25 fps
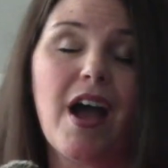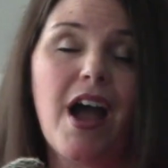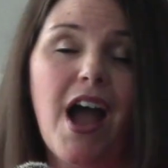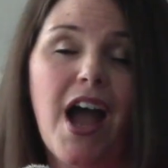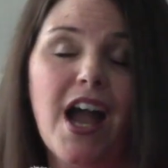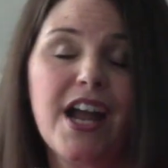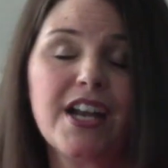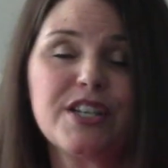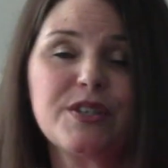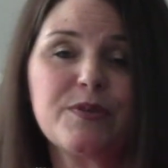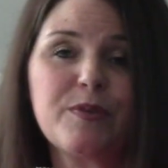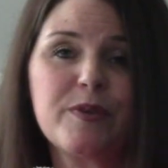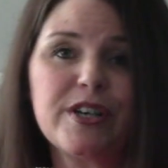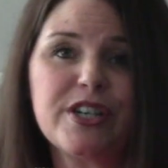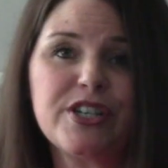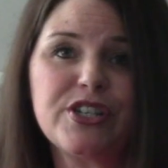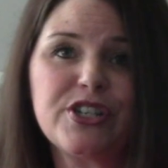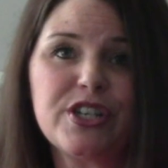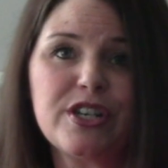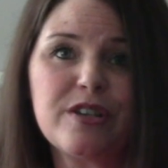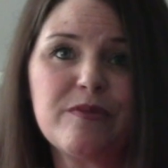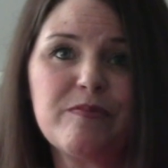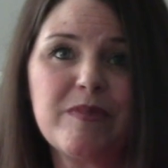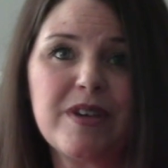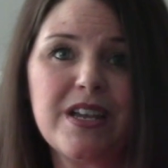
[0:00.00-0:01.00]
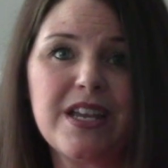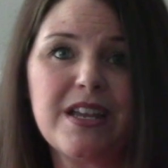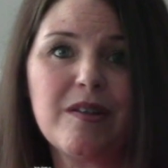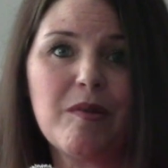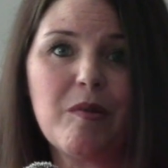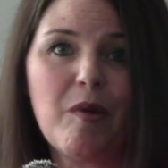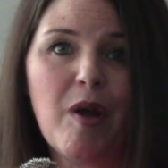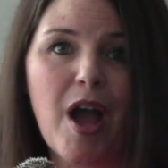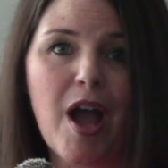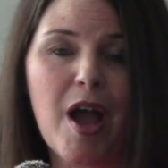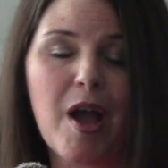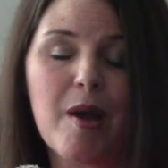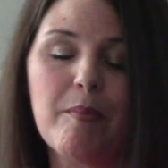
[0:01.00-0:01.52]
I just wanted you to meet
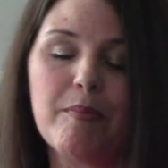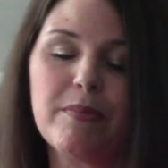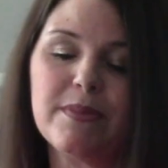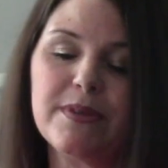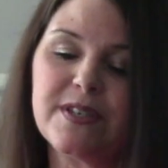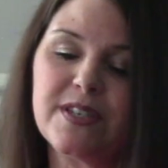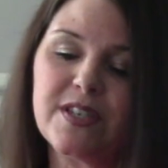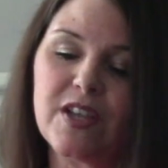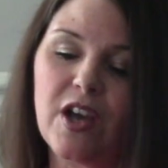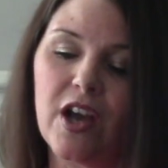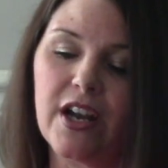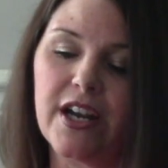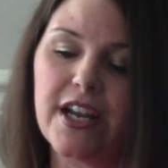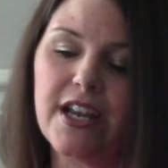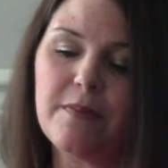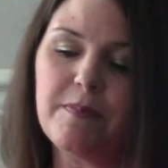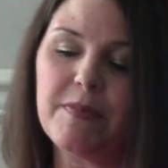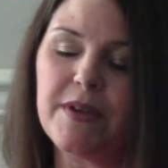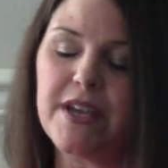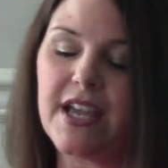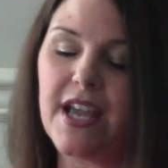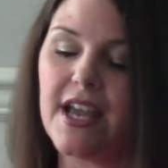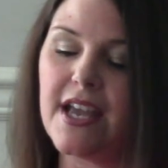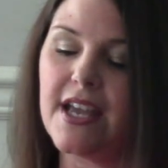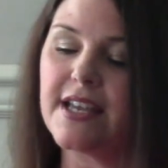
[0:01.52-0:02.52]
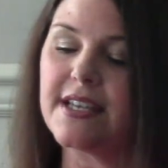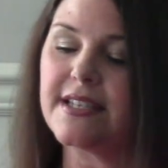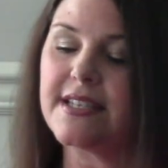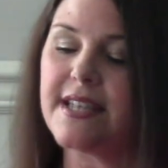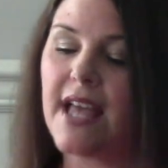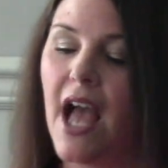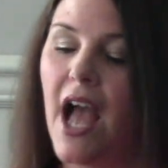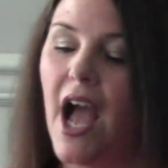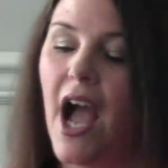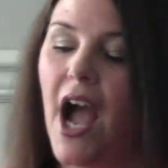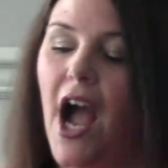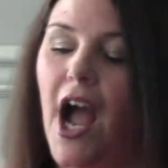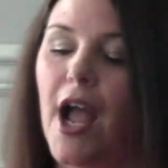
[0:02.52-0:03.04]
Sonic because
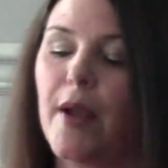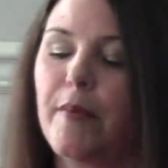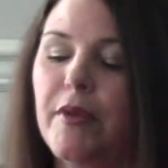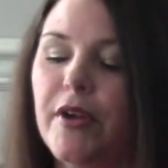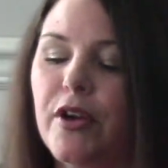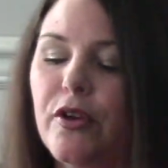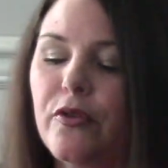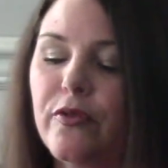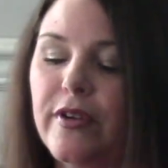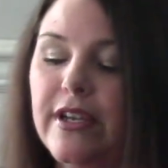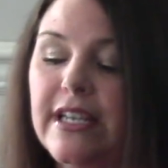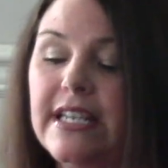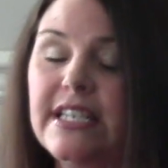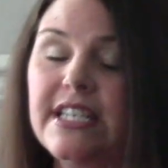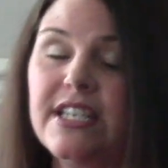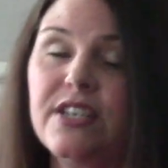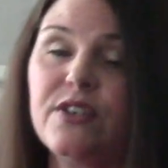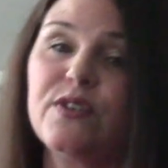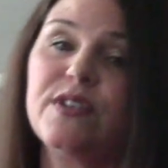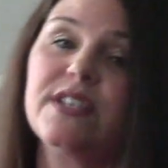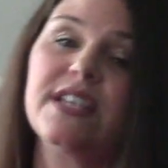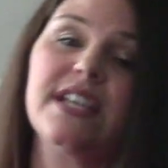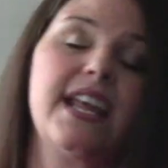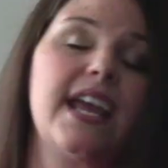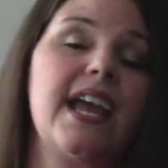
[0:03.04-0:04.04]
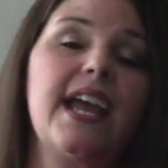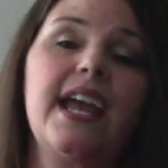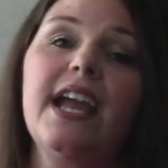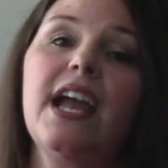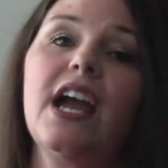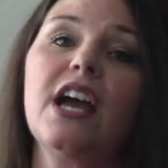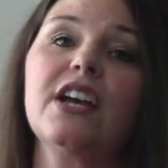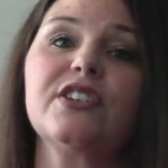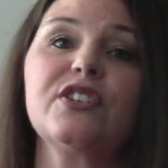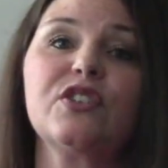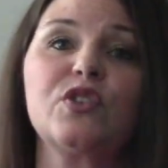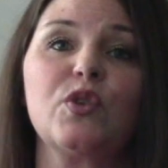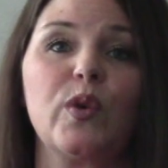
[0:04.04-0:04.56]
I'm going to read to you today
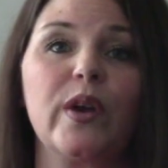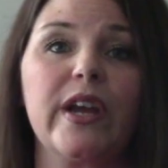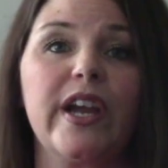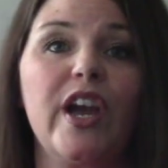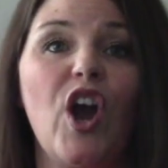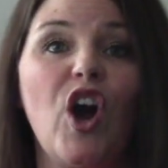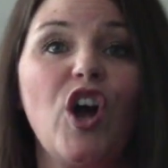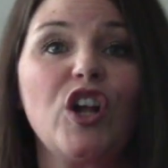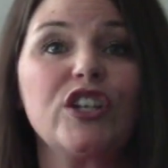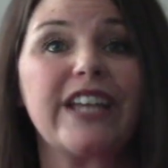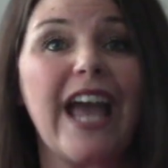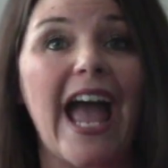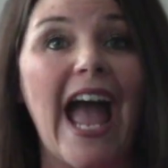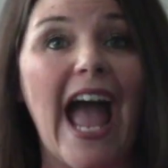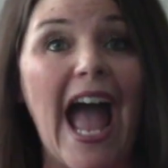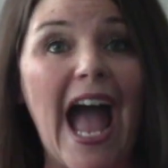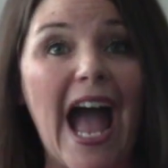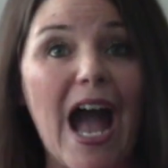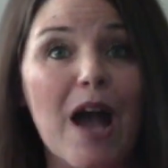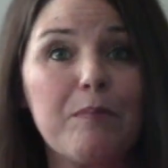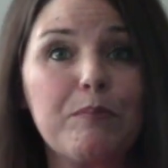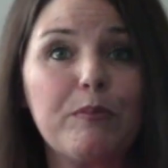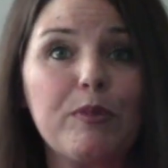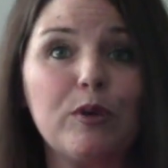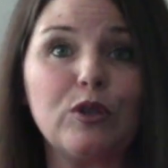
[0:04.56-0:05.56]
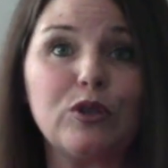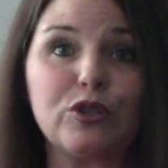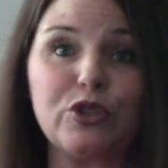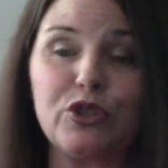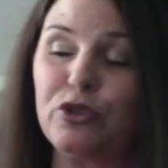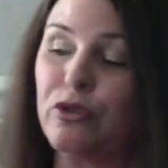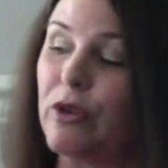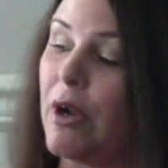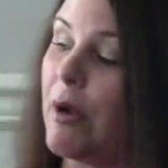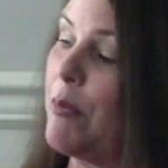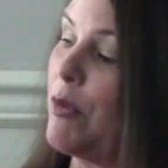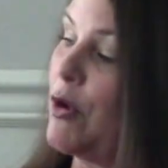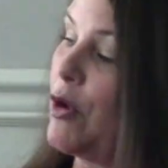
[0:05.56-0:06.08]
a story called Apple
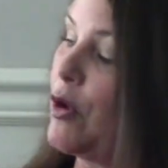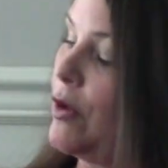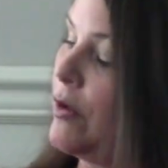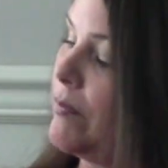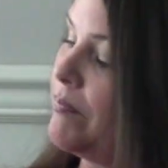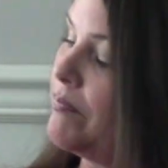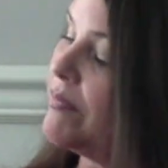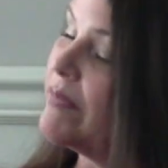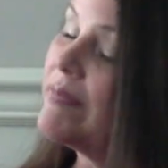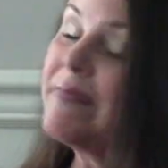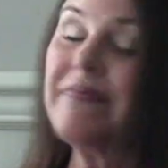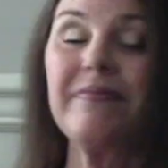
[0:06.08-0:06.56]
Trouble.